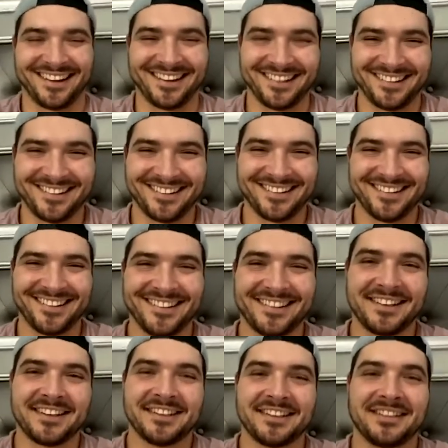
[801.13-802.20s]

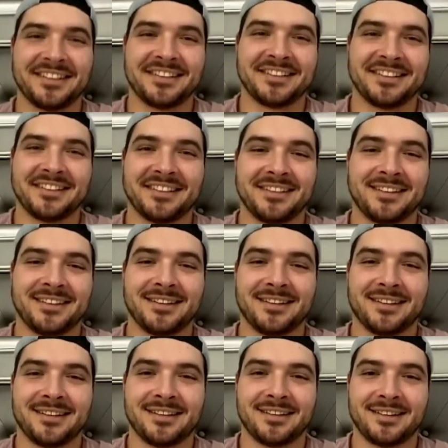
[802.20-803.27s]

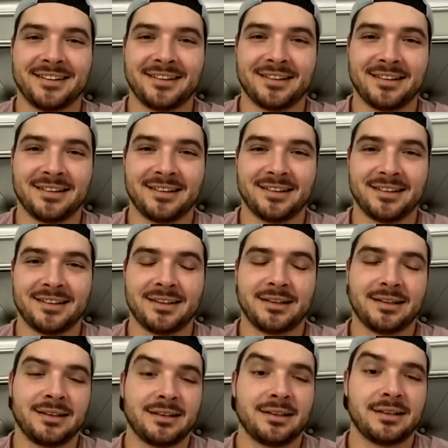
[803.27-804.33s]

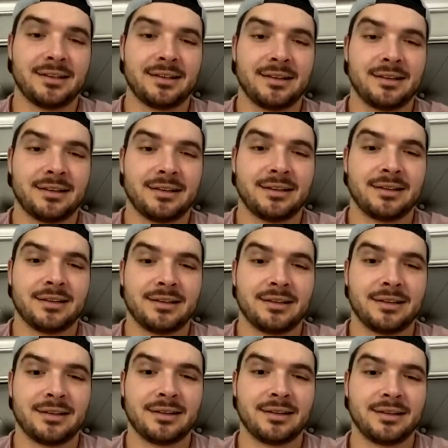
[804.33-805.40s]

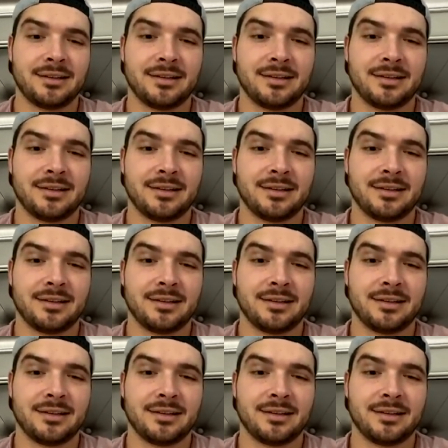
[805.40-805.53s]
The person shown says nothing.